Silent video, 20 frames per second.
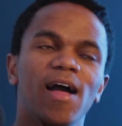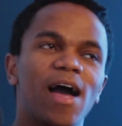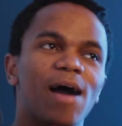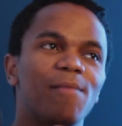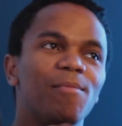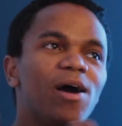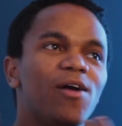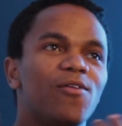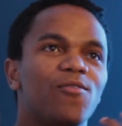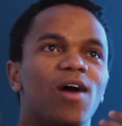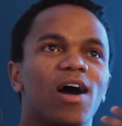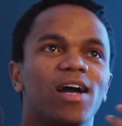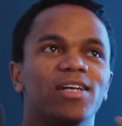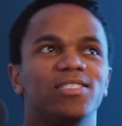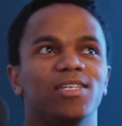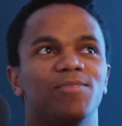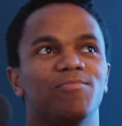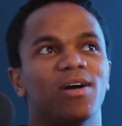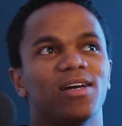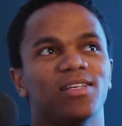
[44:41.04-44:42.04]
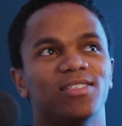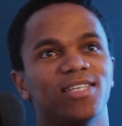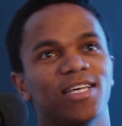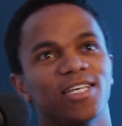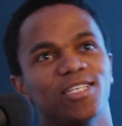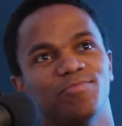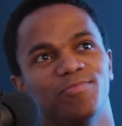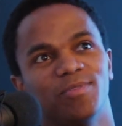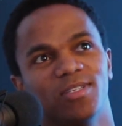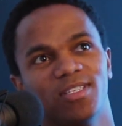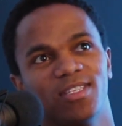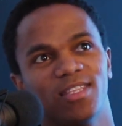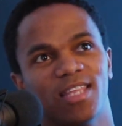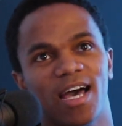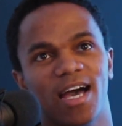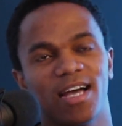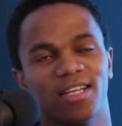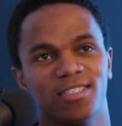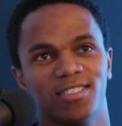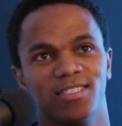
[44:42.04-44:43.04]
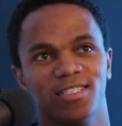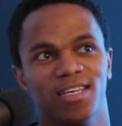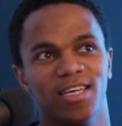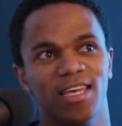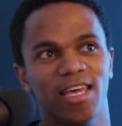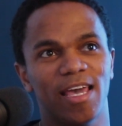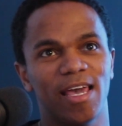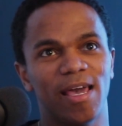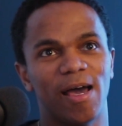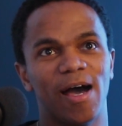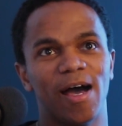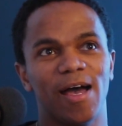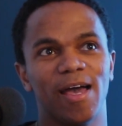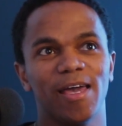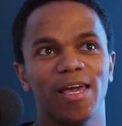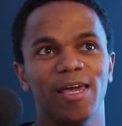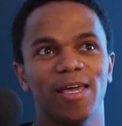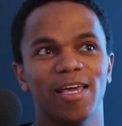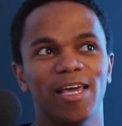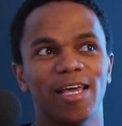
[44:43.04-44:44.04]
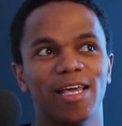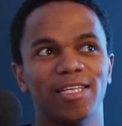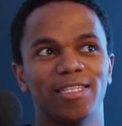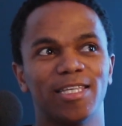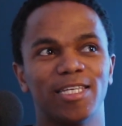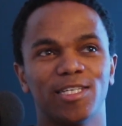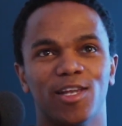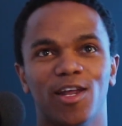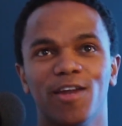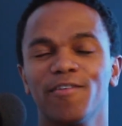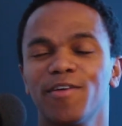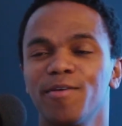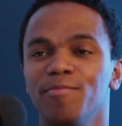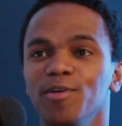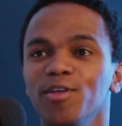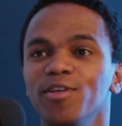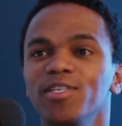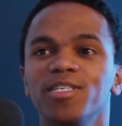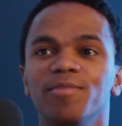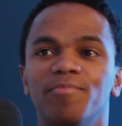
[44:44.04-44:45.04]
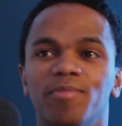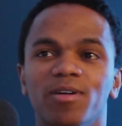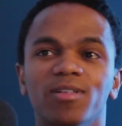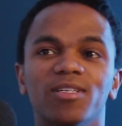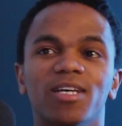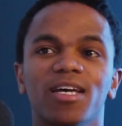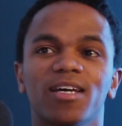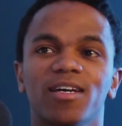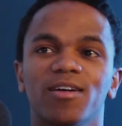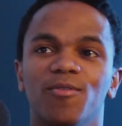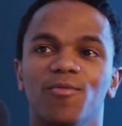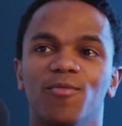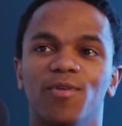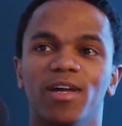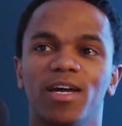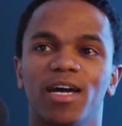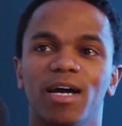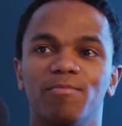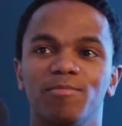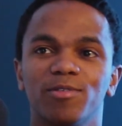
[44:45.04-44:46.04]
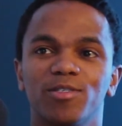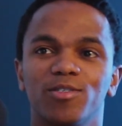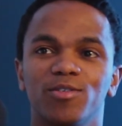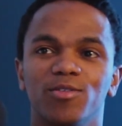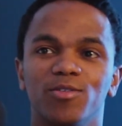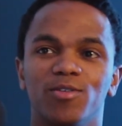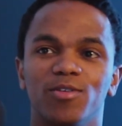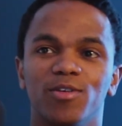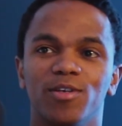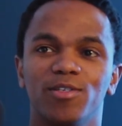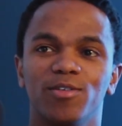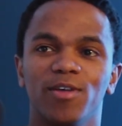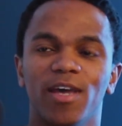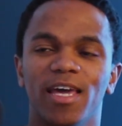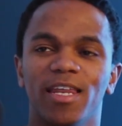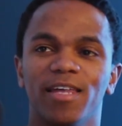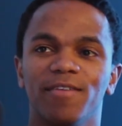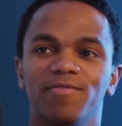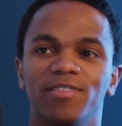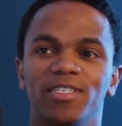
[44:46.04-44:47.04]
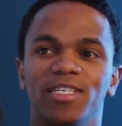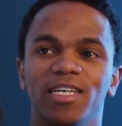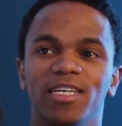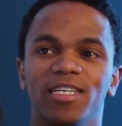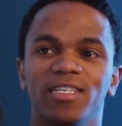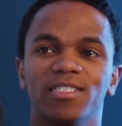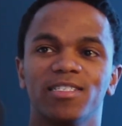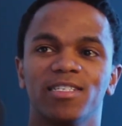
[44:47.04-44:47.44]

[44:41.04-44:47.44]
Am I right in my assessment that if there's a lot of community building when it comes to NFTs?